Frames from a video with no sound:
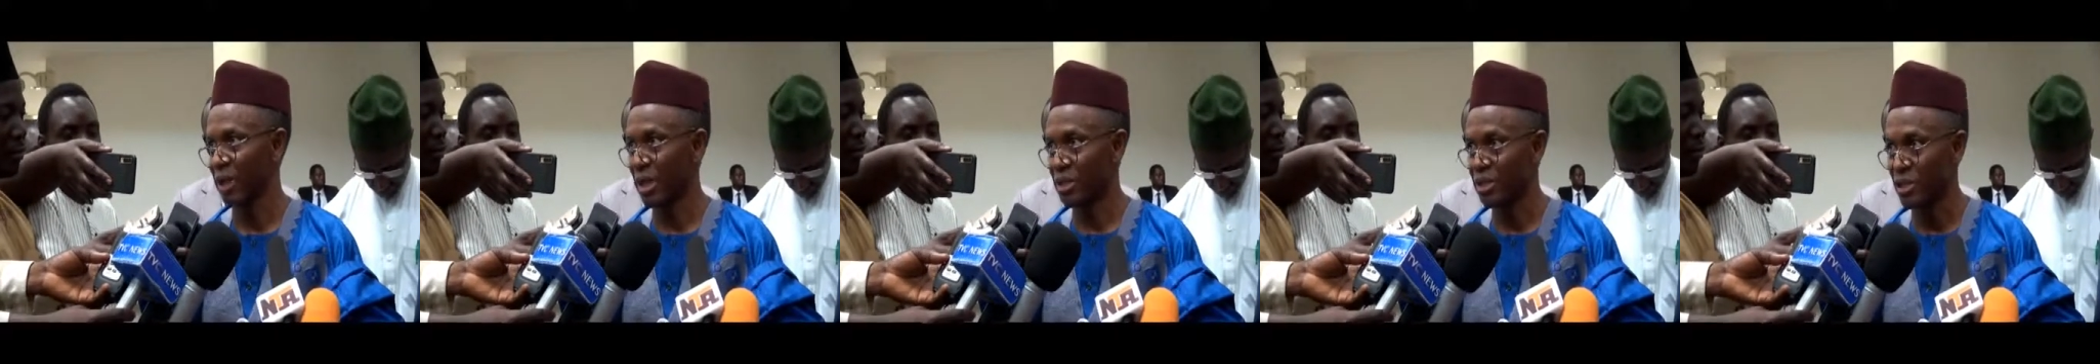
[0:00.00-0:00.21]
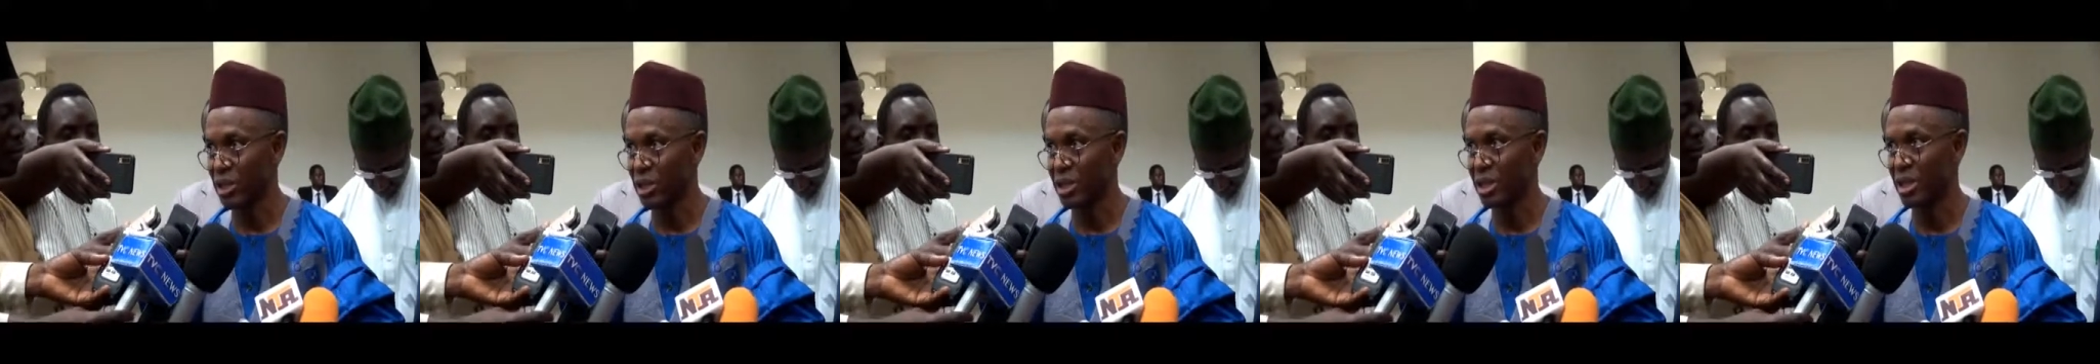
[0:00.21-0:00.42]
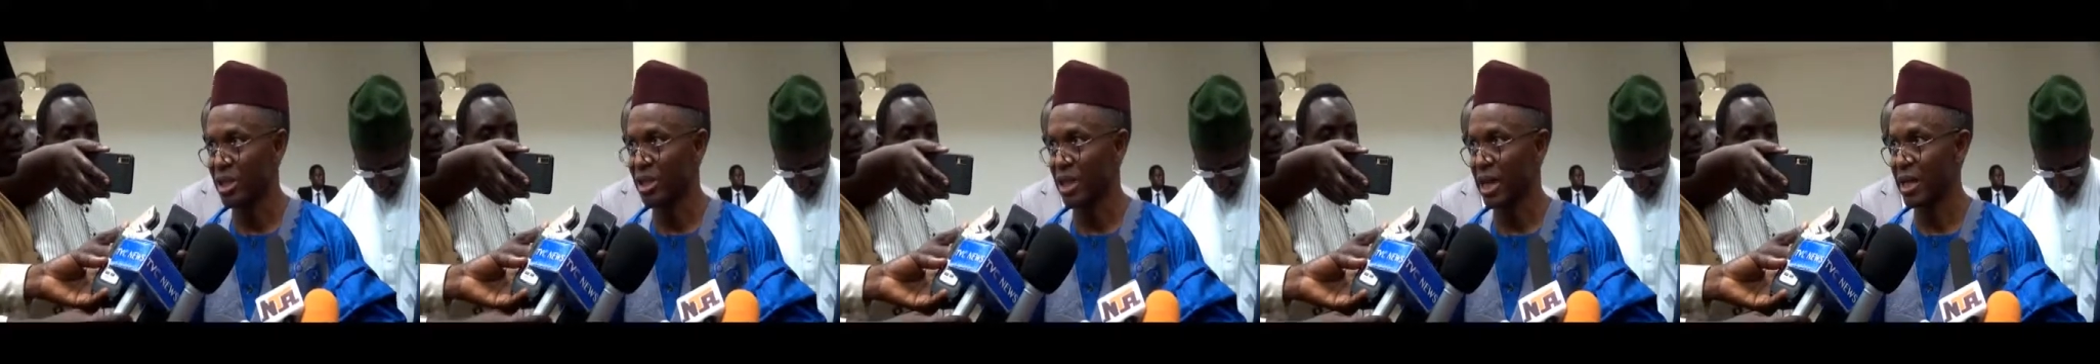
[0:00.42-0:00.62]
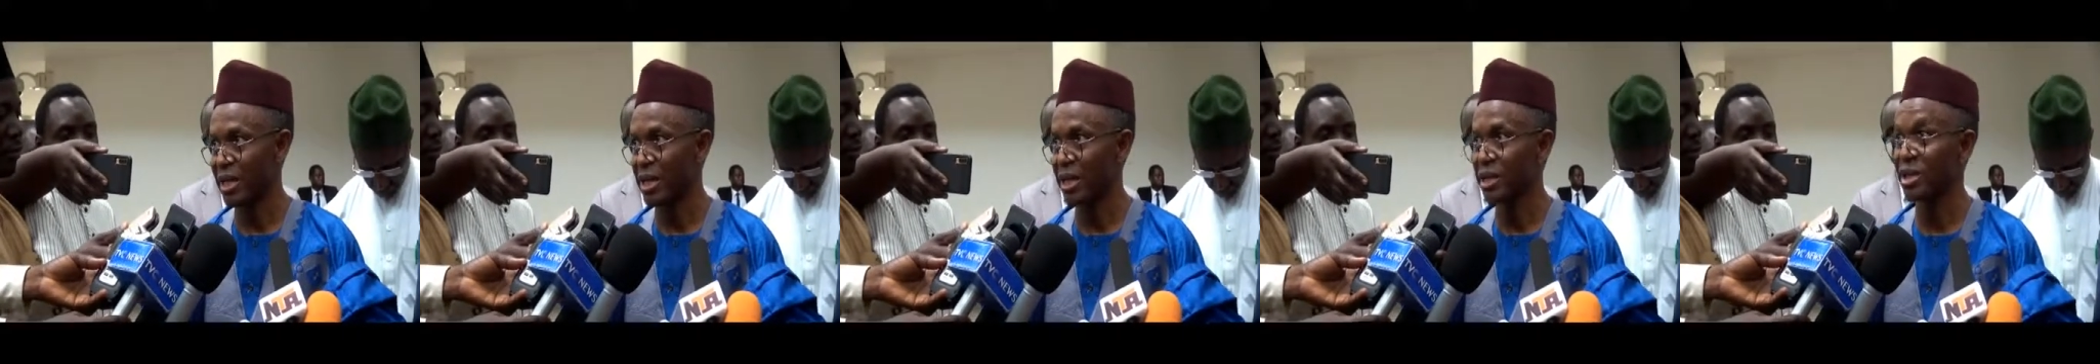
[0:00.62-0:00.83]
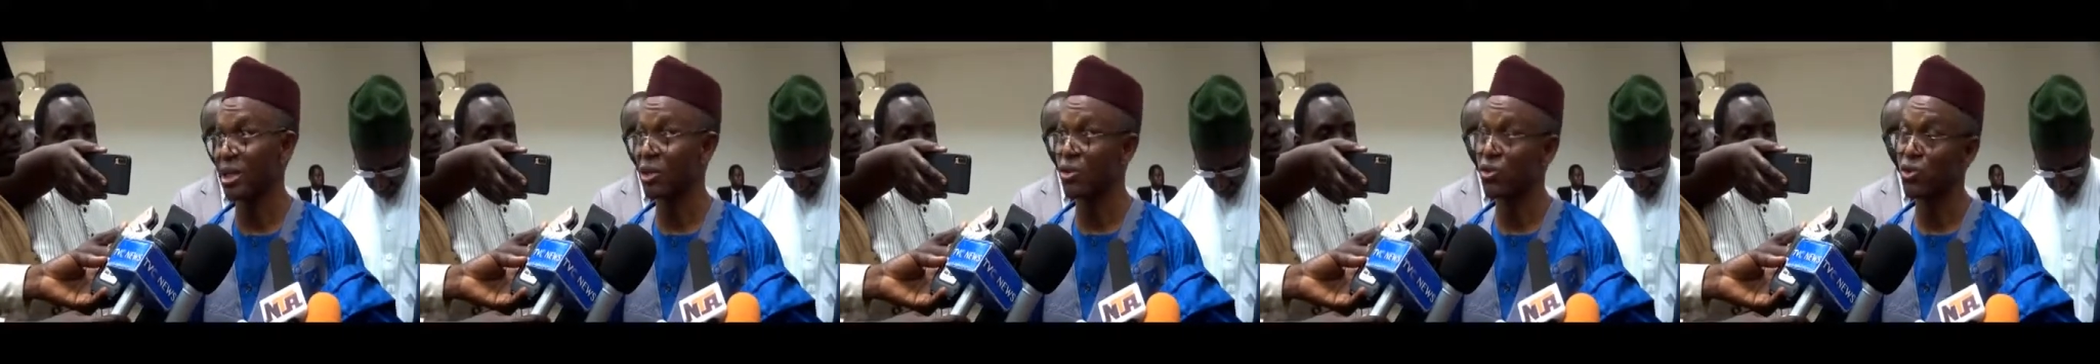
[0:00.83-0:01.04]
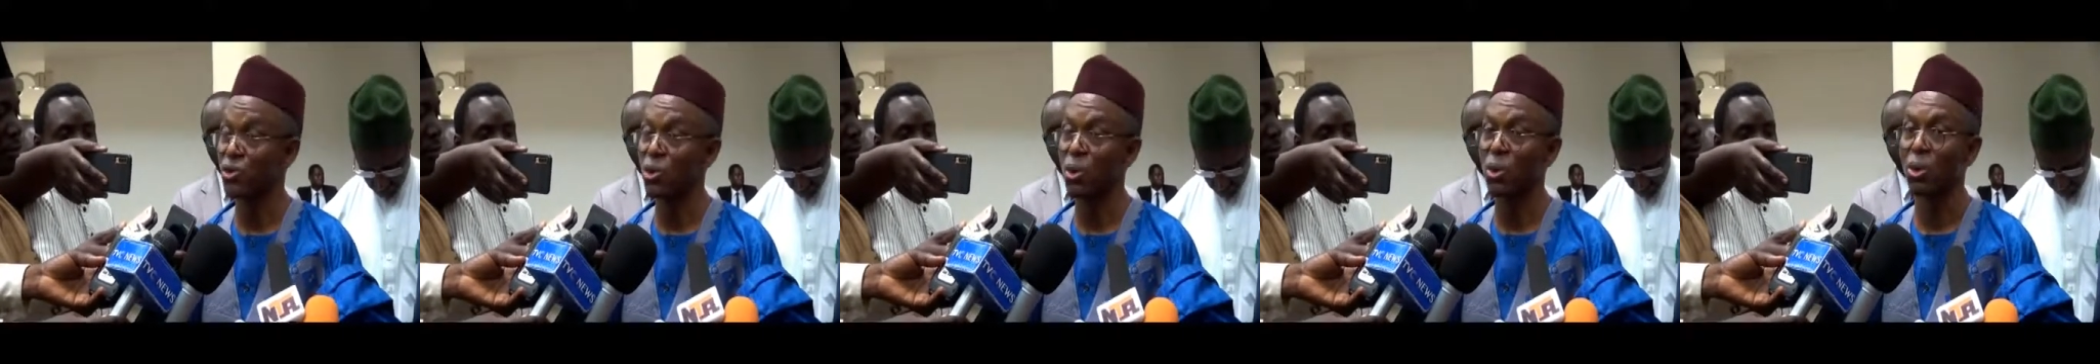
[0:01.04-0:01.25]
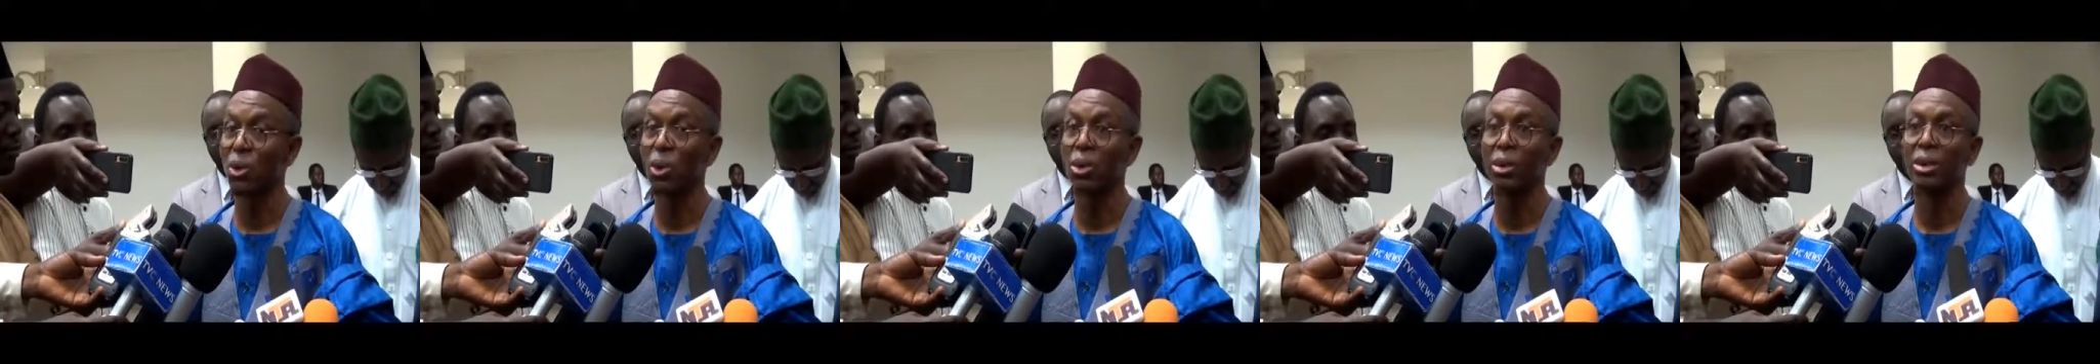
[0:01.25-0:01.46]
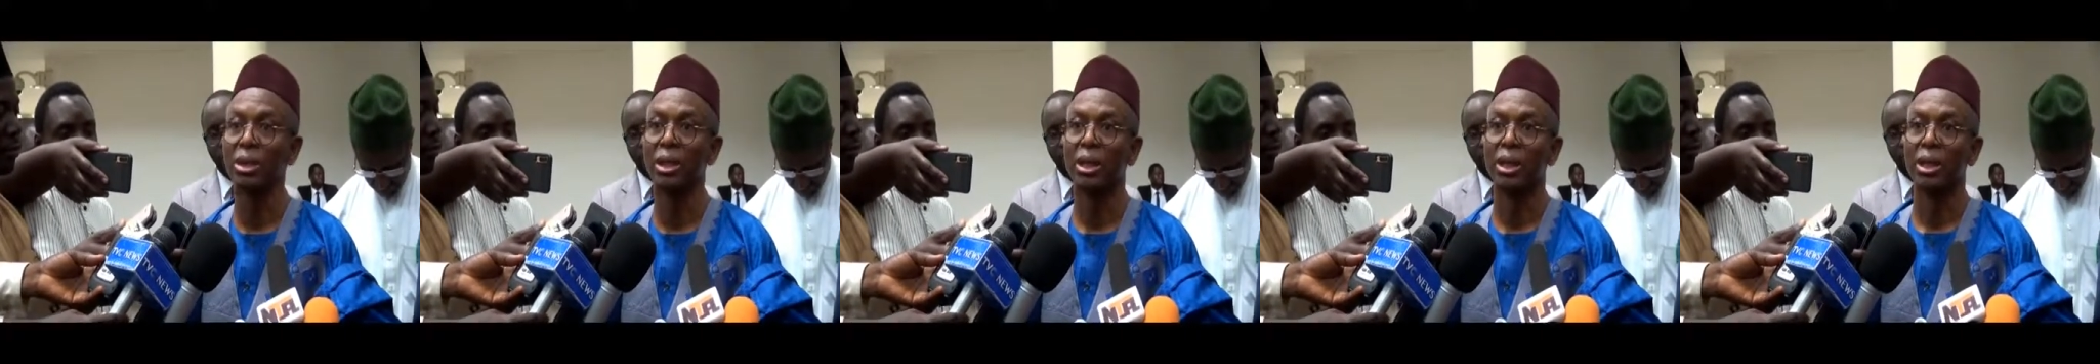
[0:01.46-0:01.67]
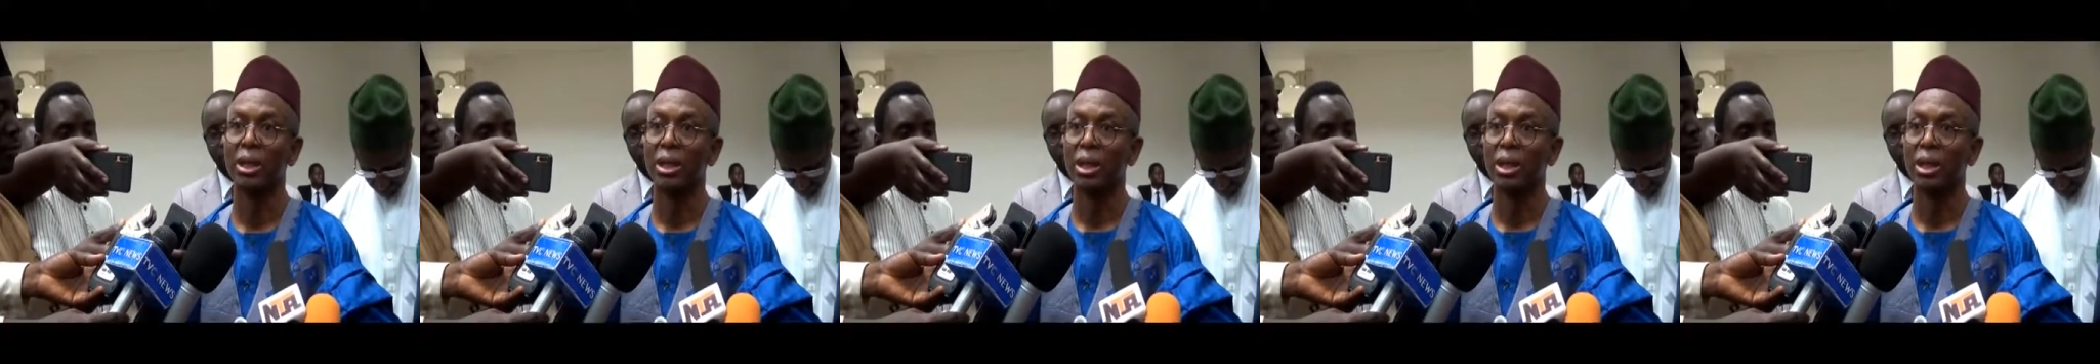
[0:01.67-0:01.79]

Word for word: fashion designers and so on.